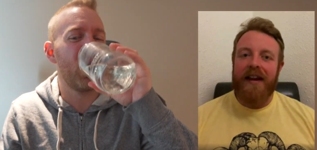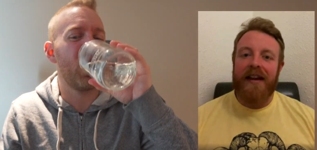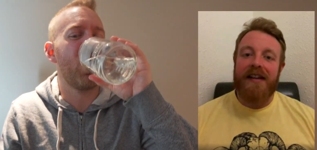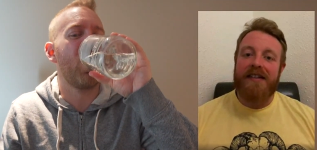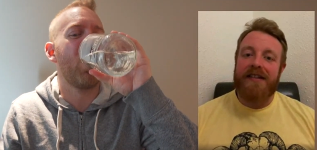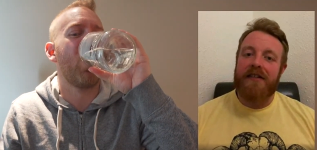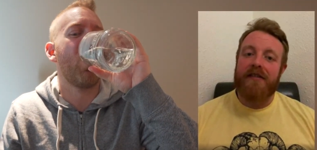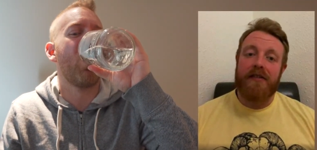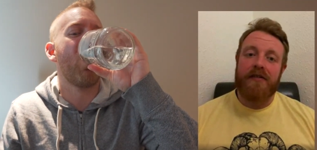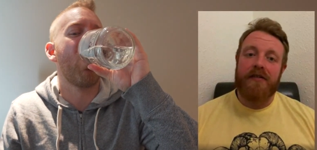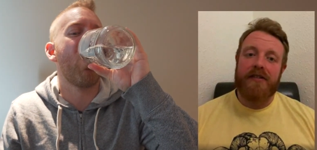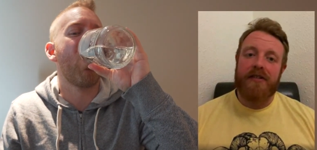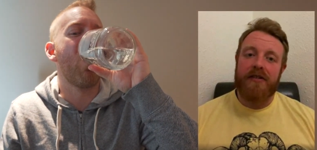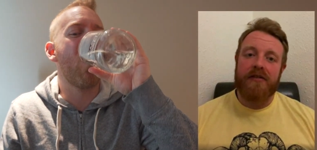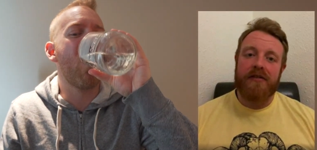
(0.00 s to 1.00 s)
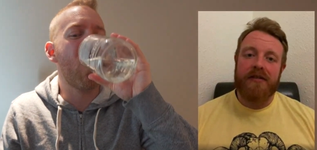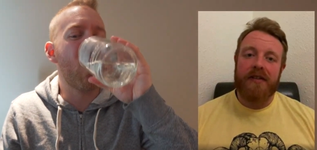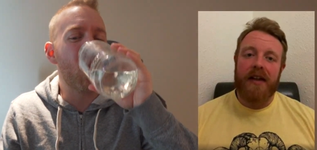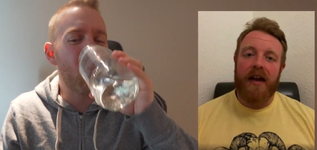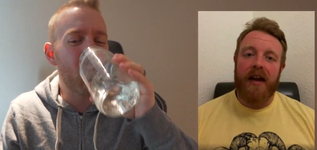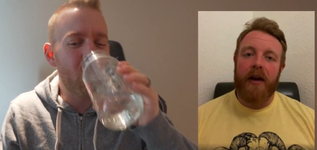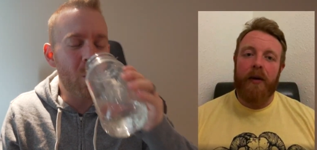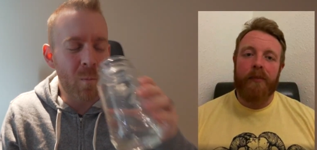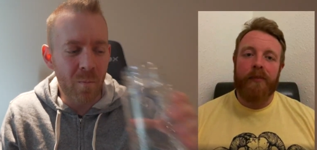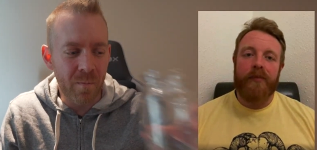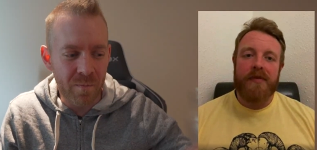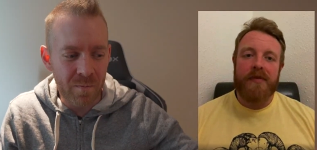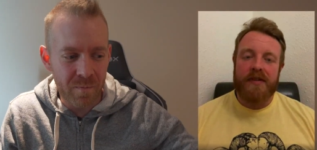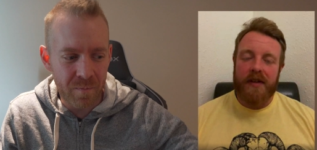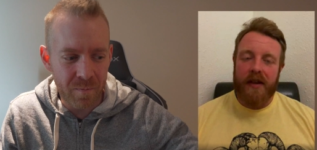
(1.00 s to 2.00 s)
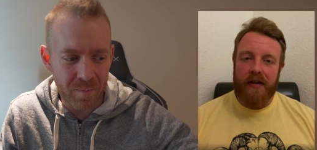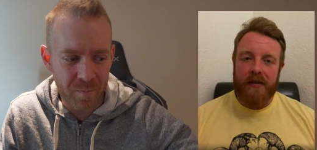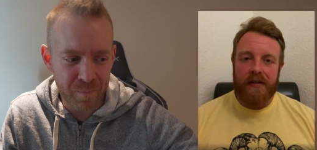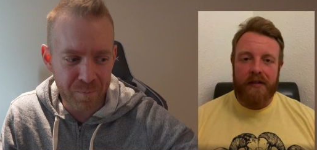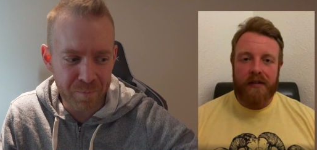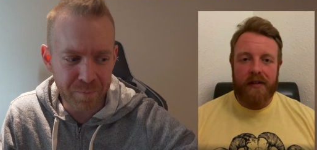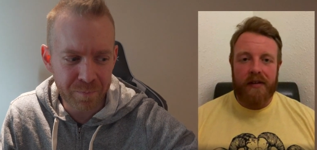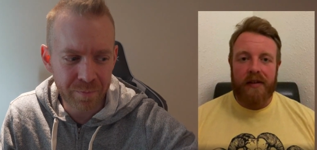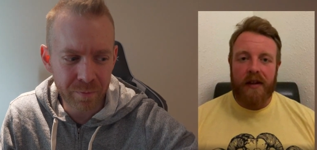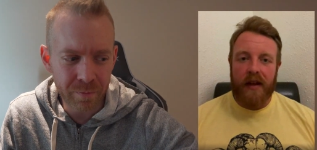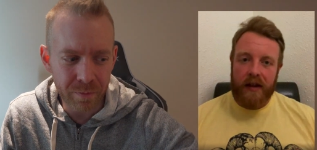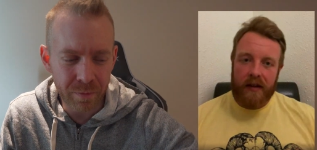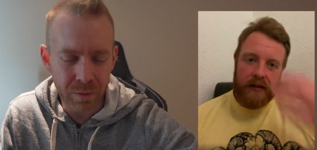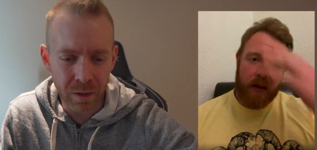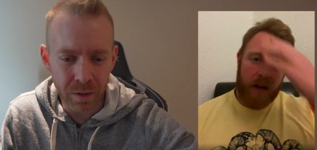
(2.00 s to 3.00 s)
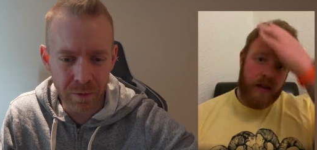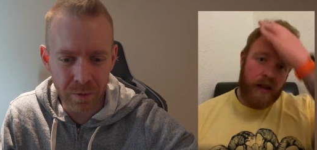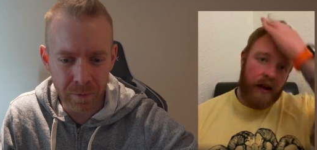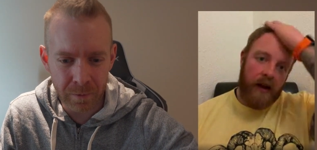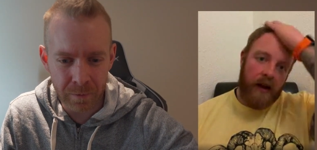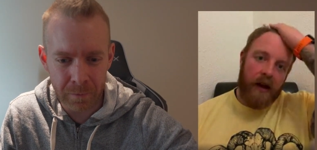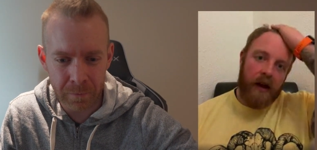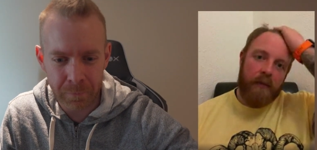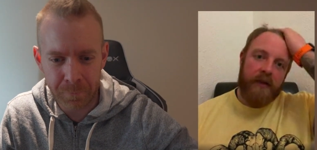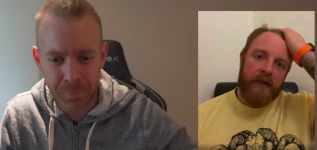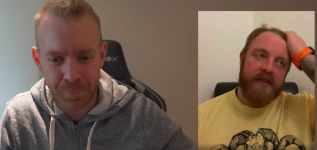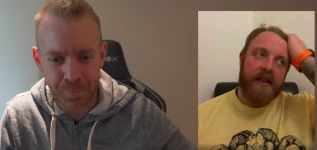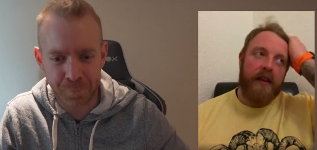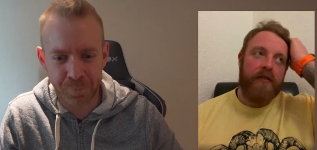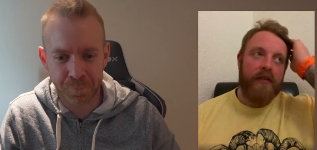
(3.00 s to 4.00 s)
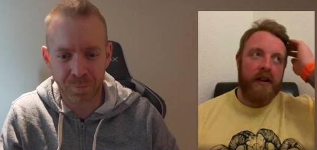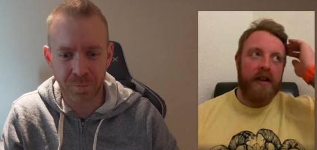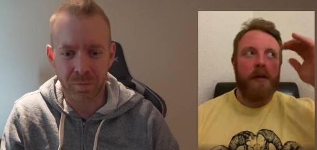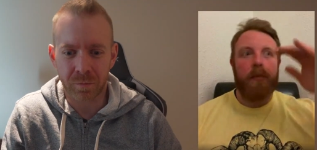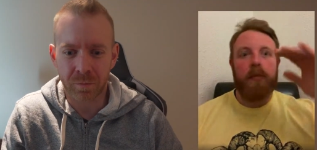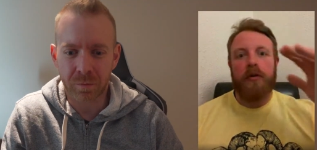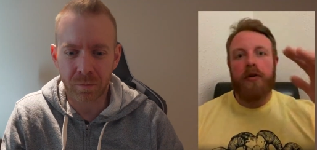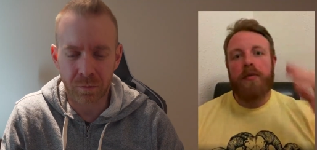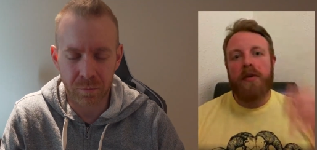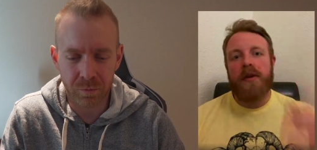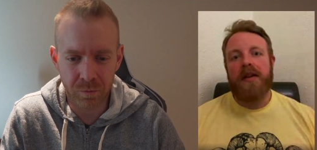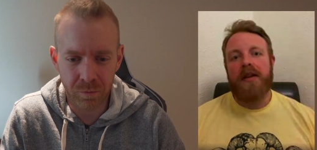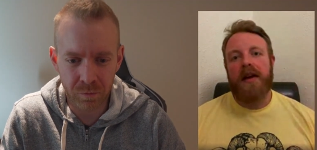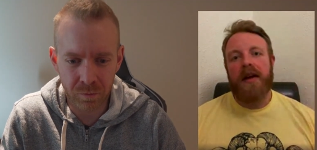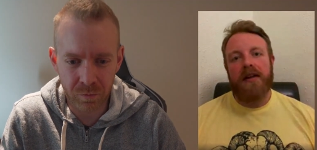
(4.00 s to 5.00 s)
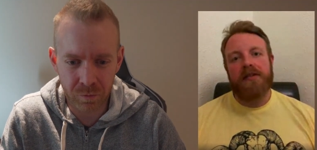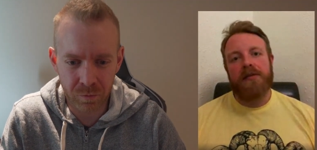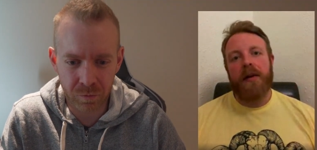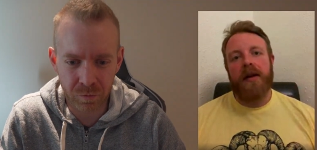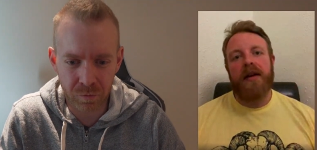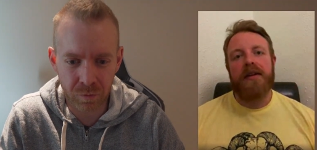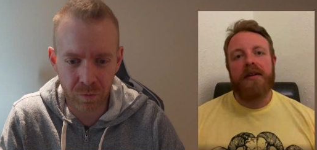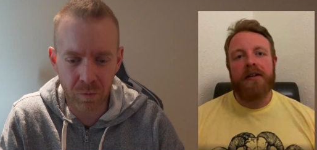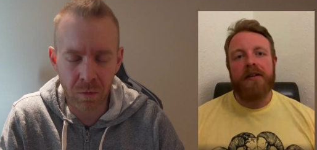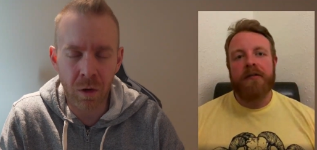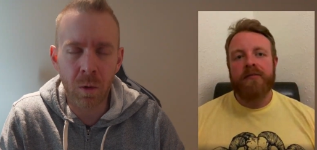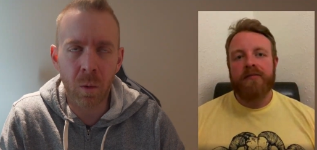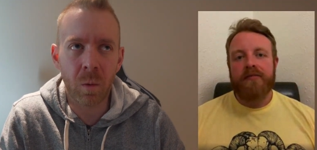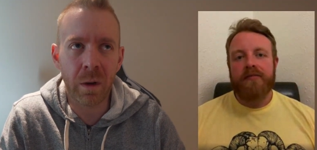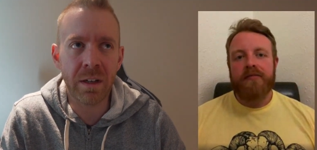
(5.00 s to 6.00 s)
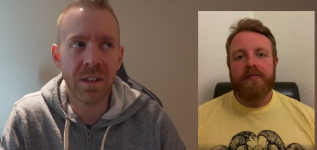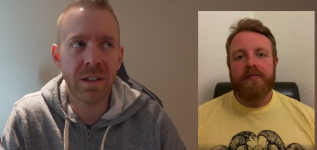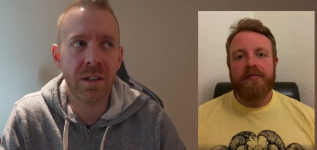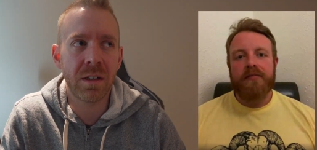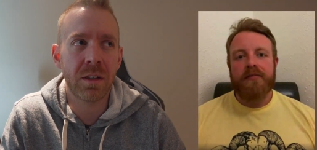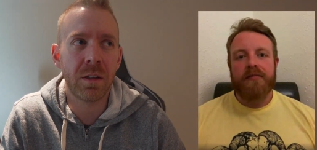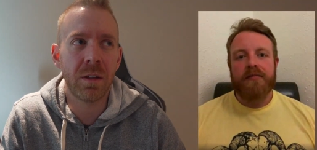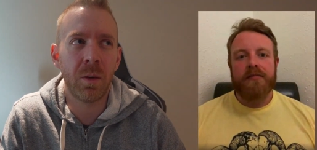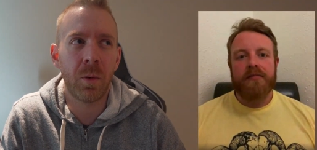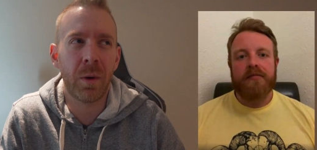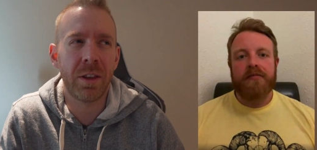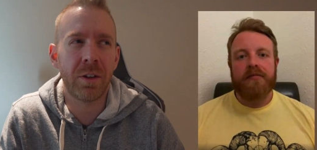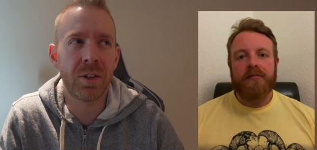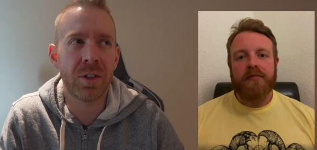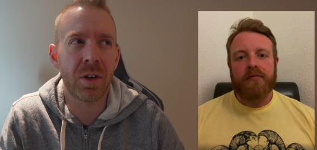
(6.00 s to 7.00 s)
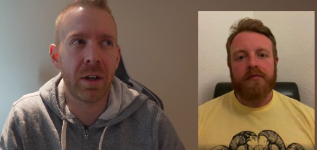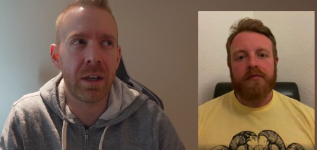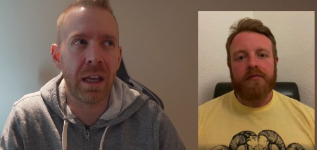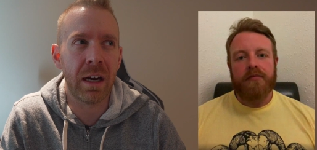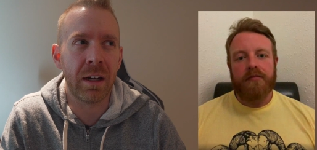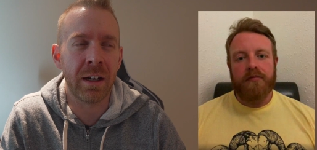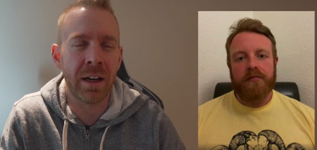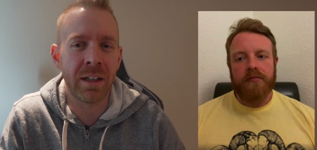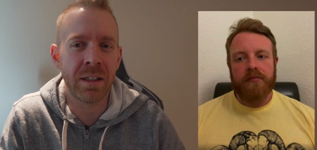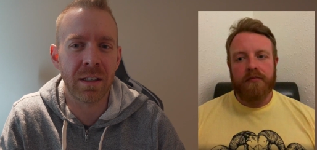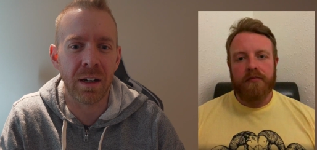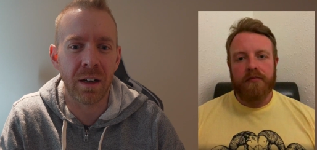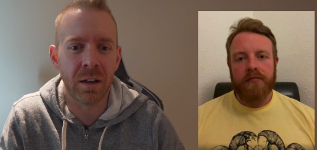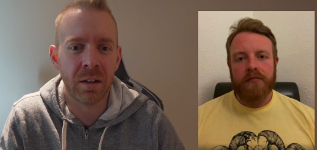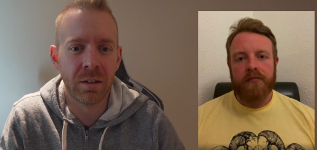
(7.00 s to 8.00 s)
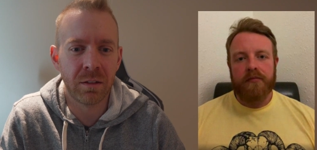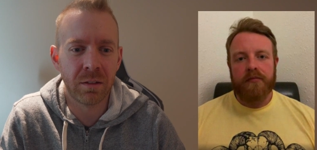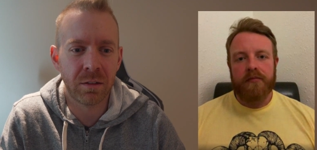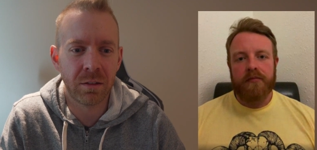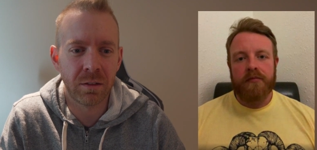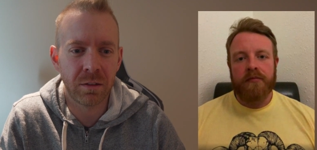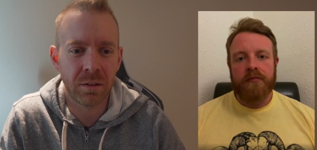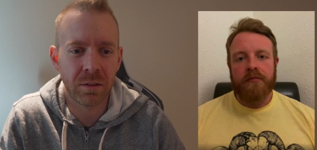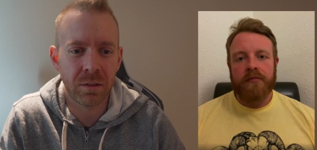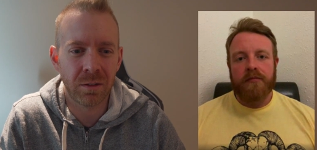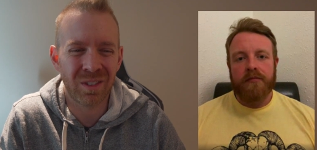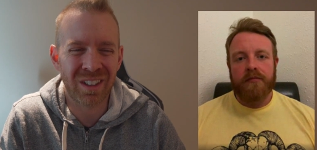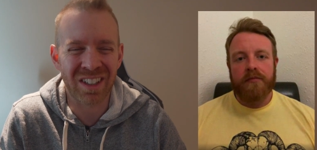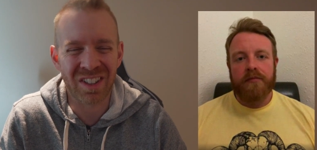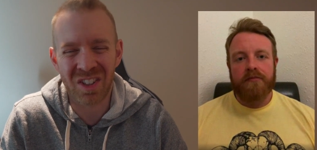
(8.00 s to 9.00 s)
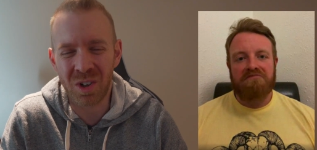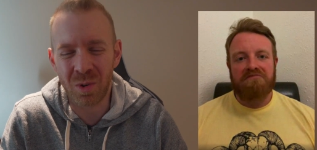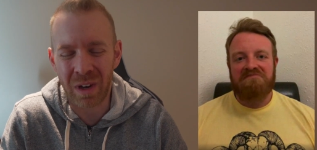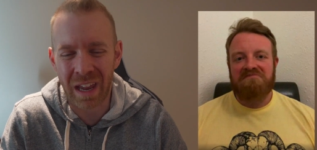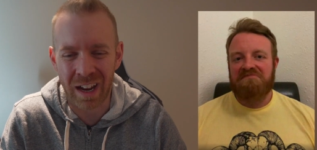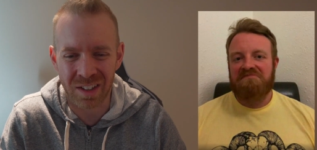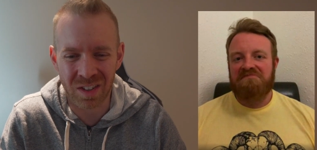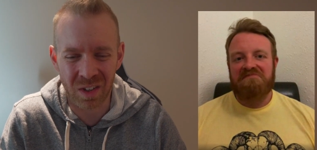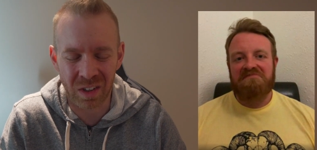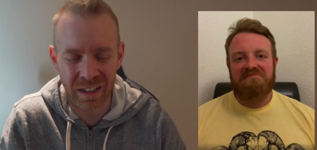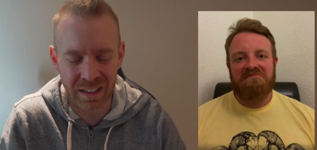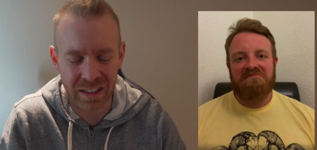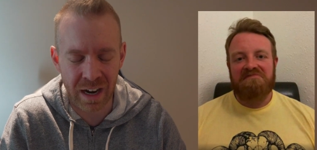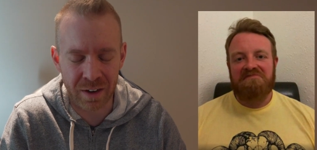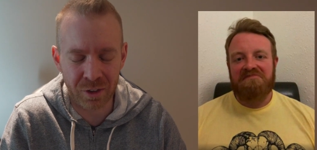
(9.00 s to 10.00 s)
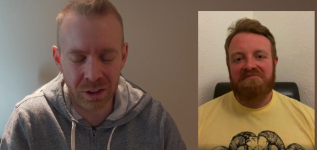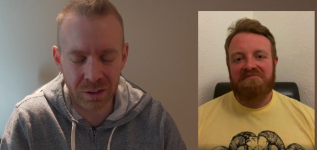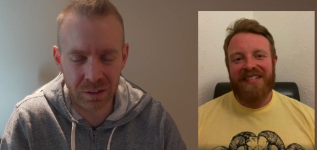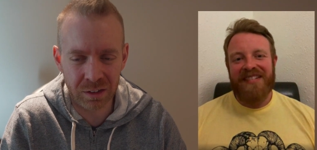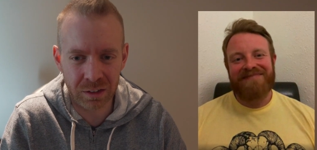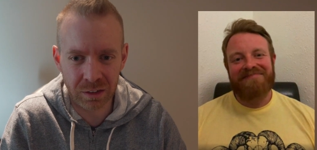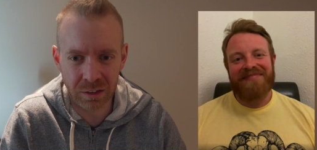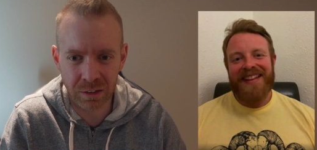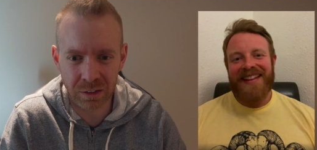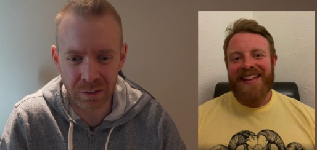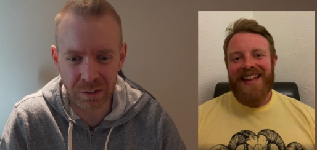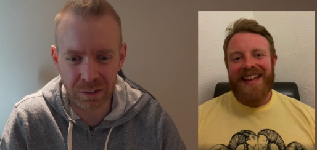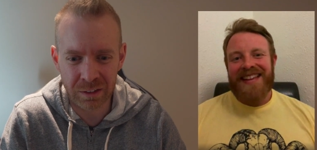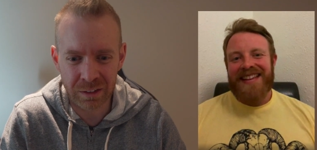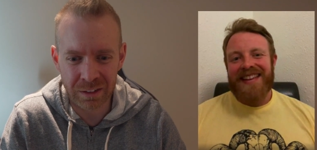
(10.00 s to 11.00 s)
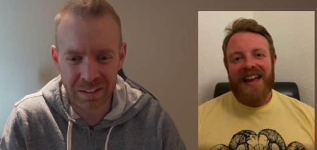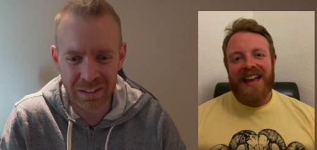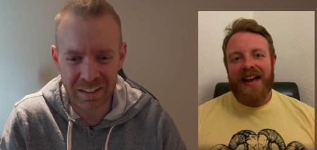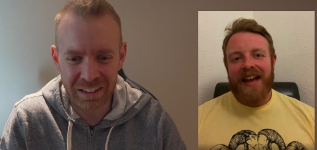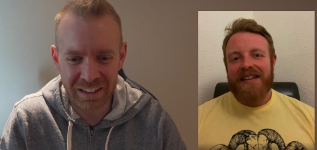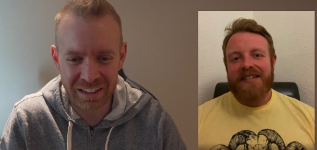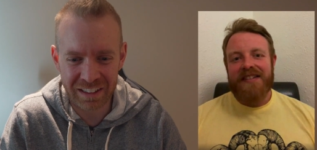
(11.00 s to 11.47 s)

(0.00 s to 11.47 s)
Speaker 1: easier as a result. Um, so, yeah, no, that, um, there's definitely an improvement in that aspect.
Speaker 2: When does the weather start getting nice there? Well, it's UK, so like never.
Speaker 1: Yeah, it's